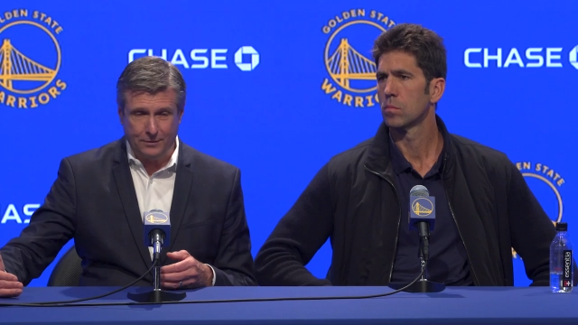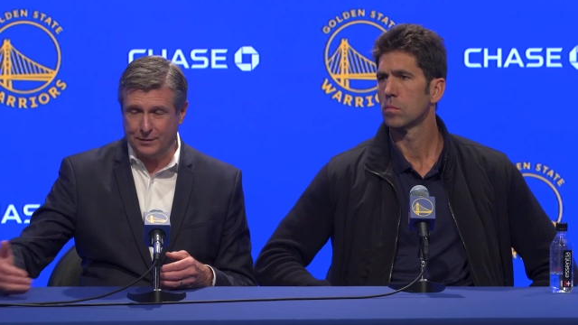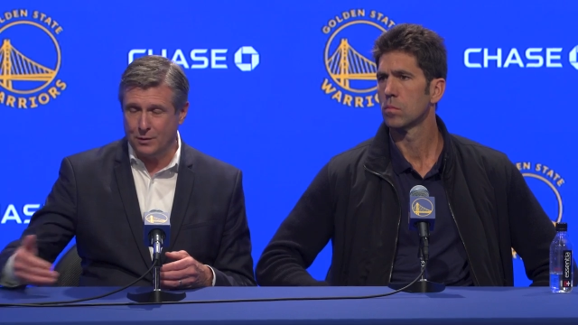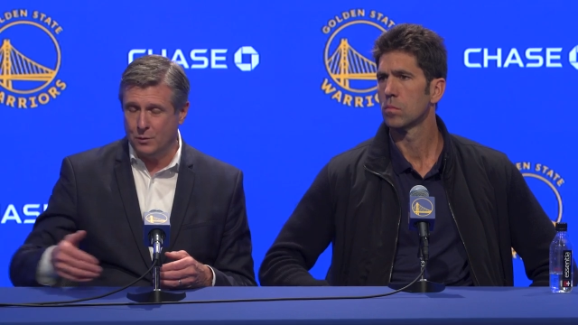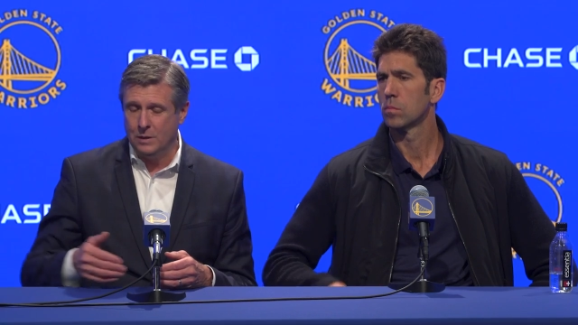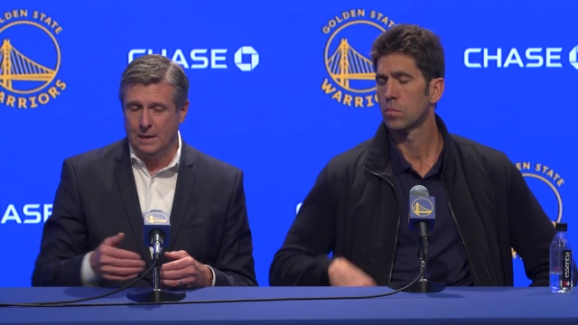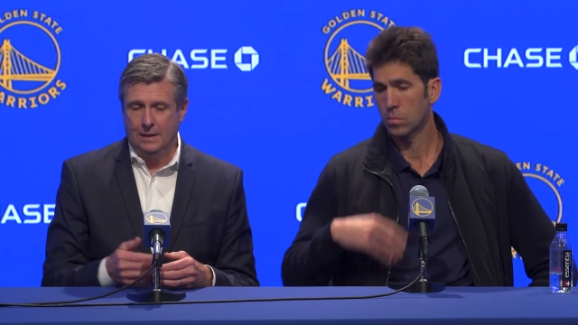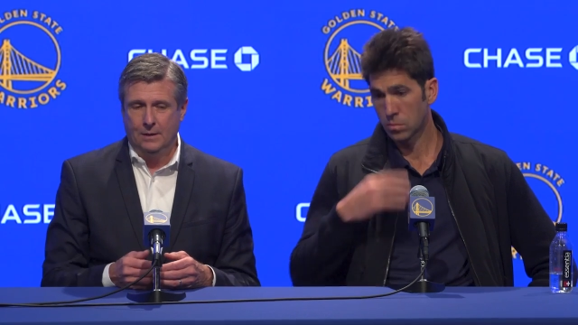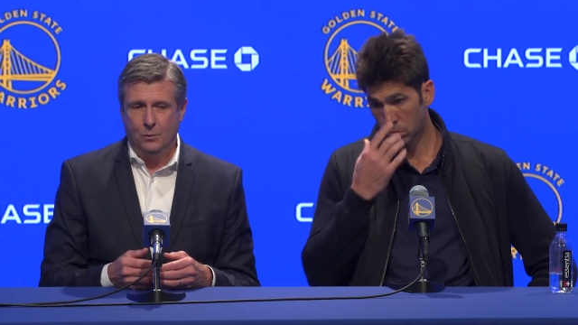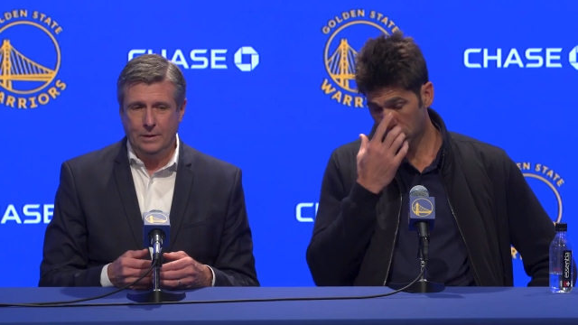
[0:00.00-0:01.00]
Speaker 1: So
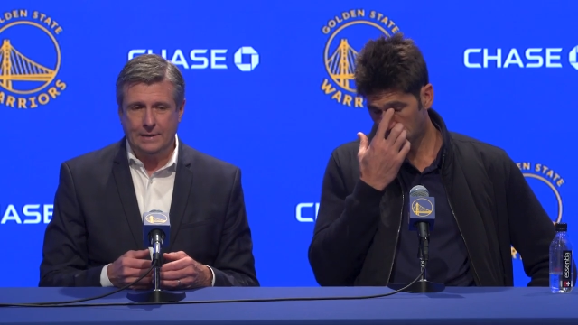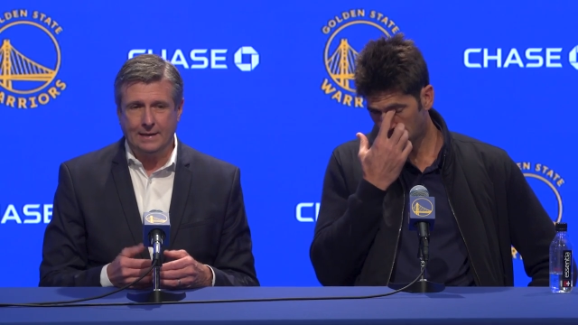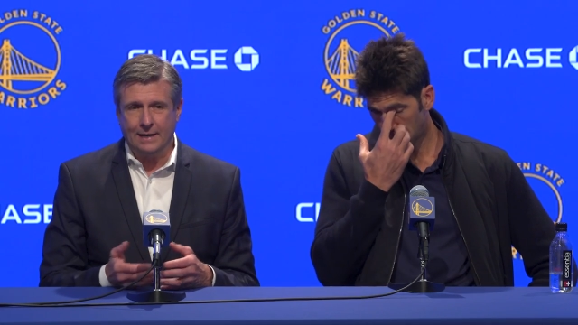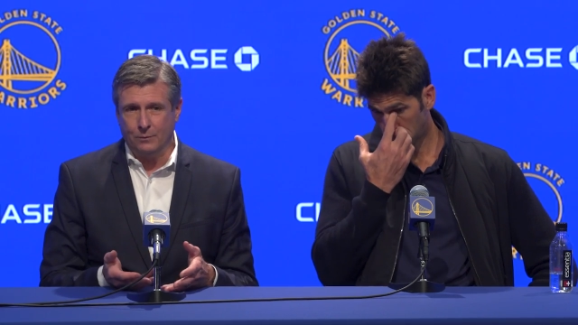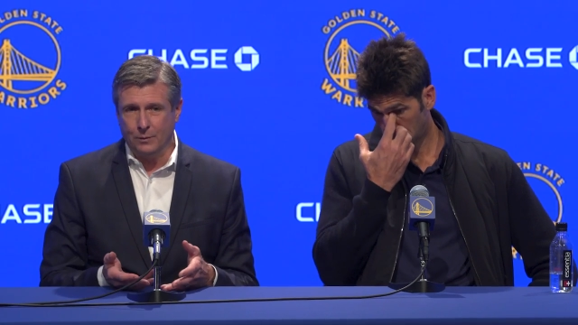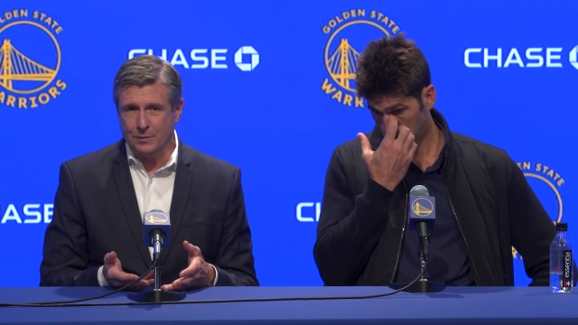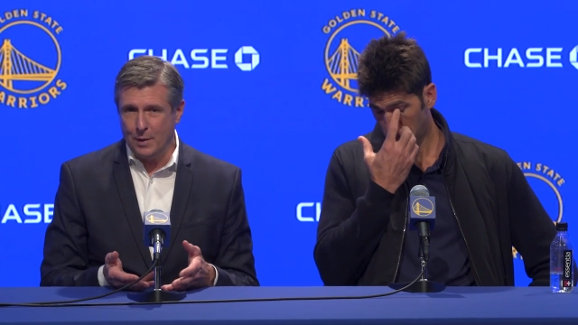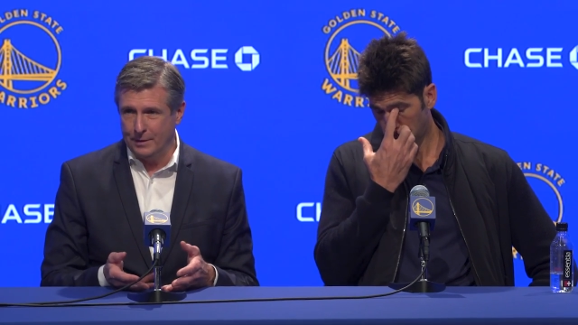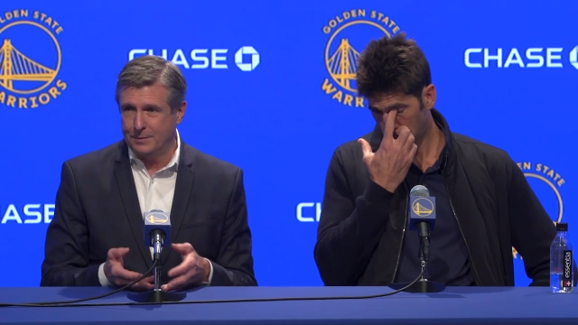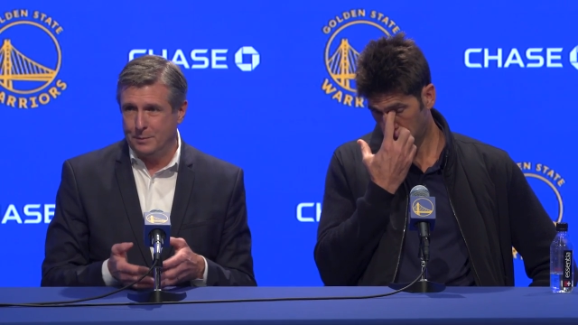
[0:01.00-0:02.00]
we take that
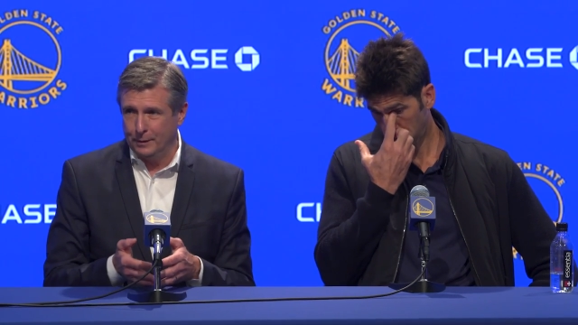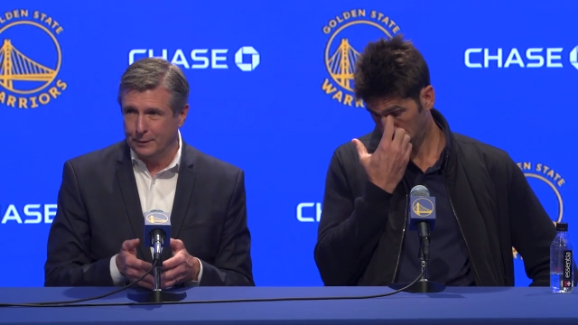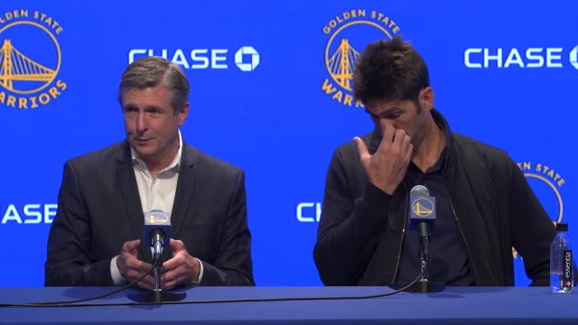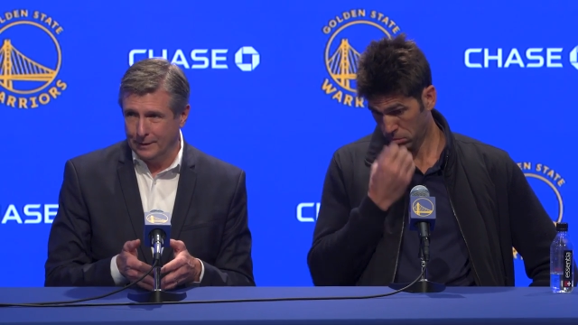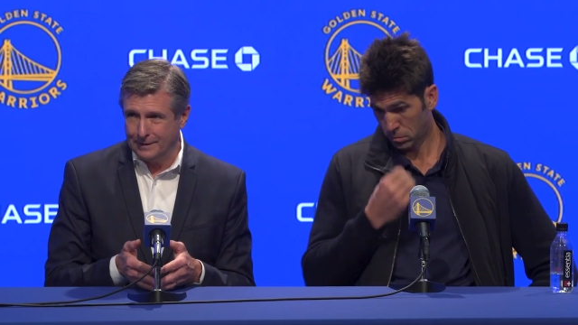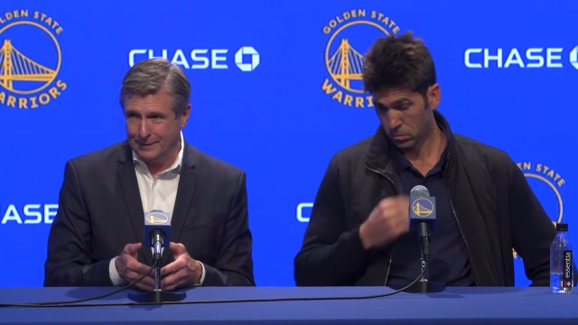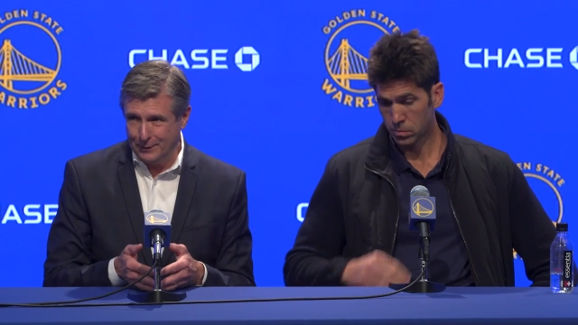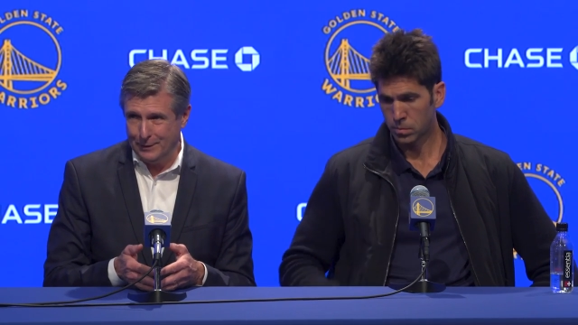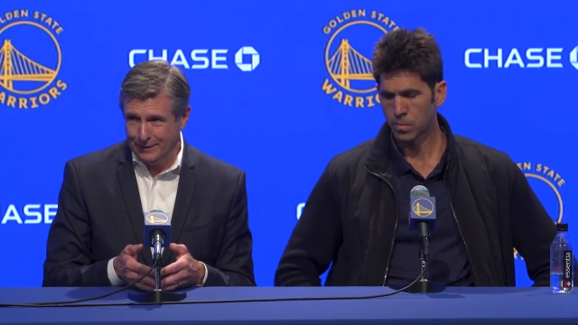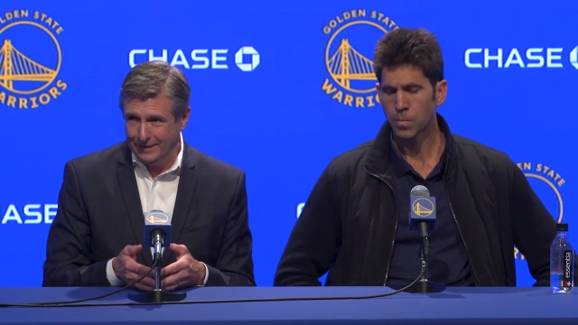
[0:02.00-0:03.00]
responsibility really
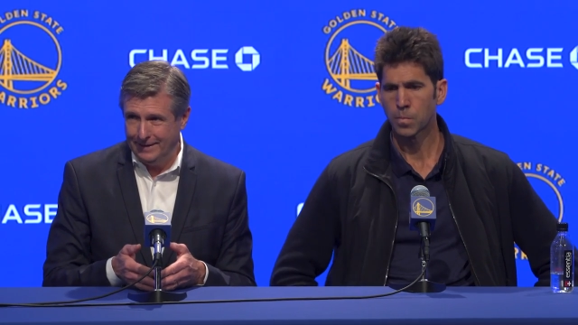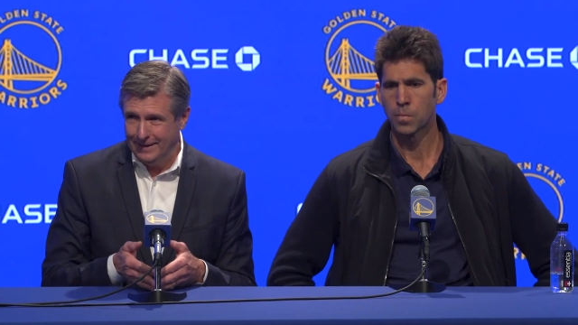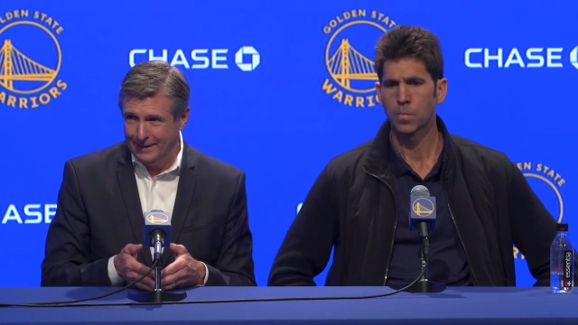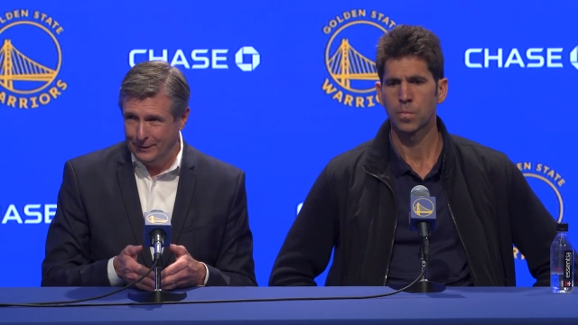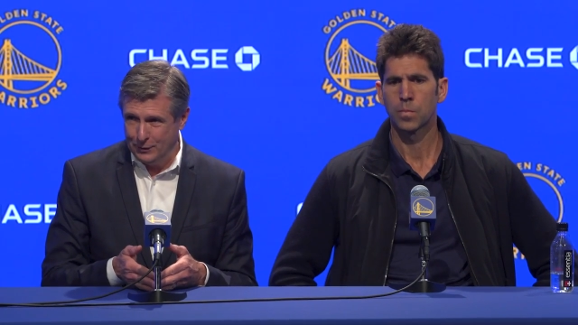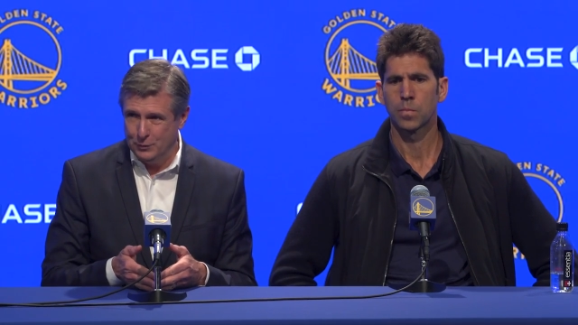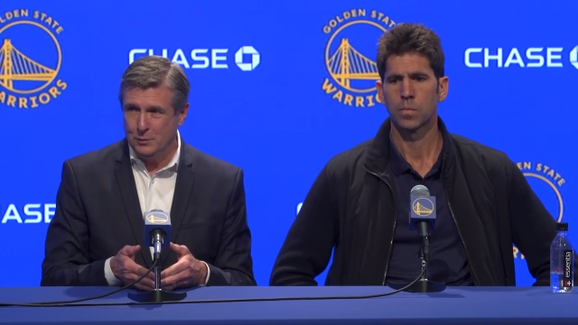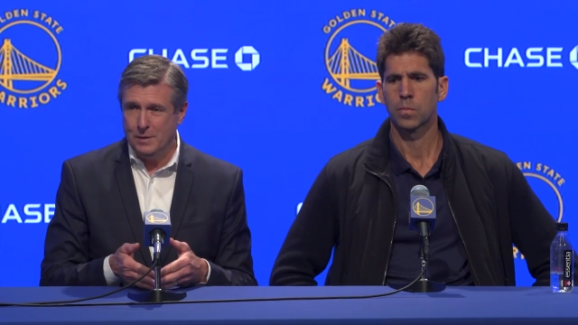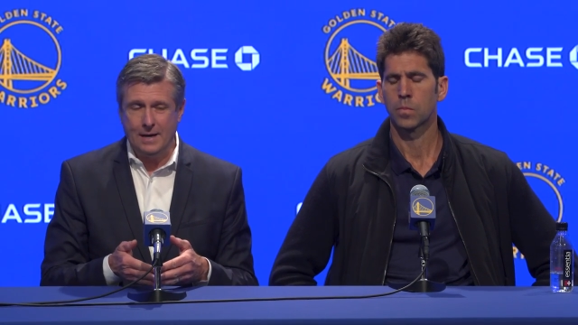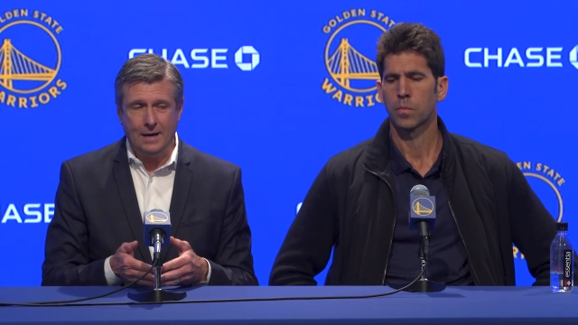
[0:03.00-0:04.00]
seriously,
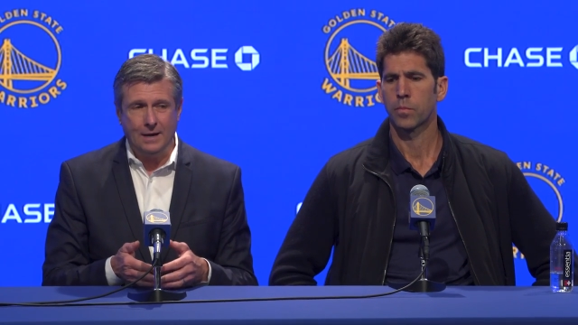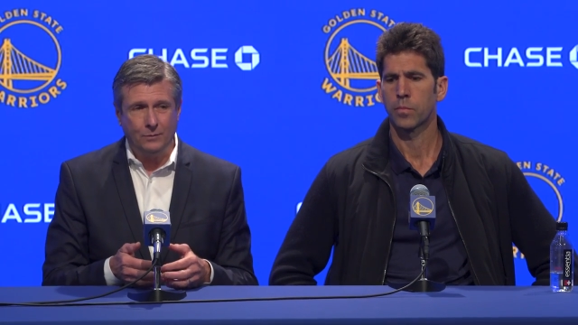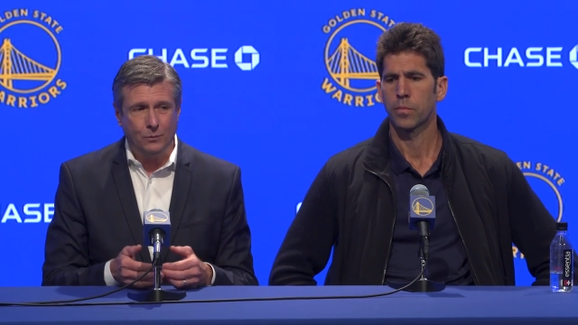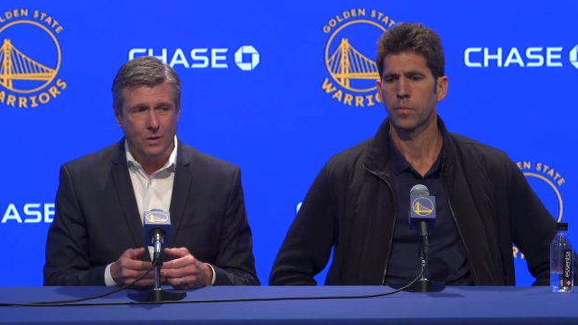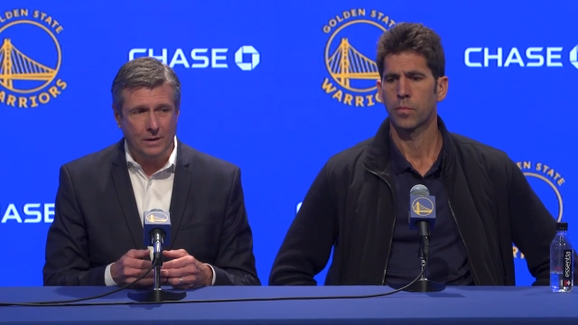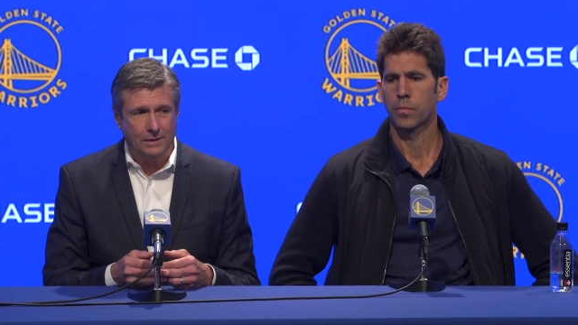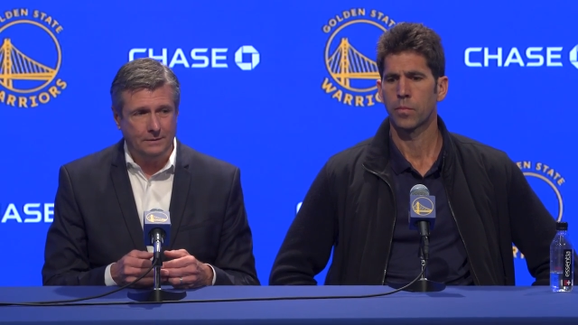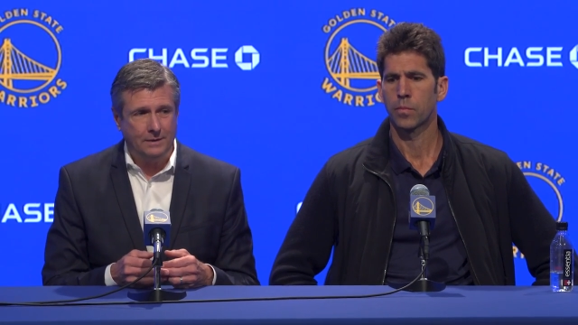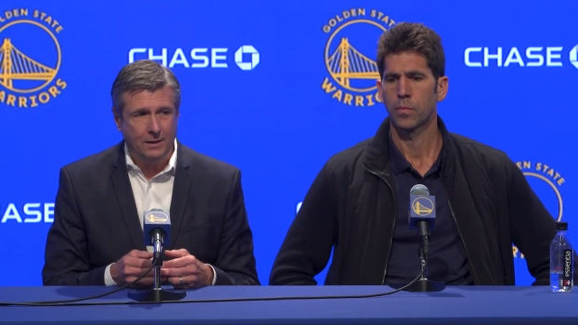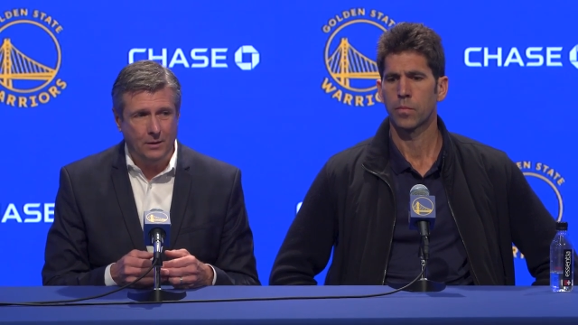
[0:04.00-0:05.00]
too, and want to, you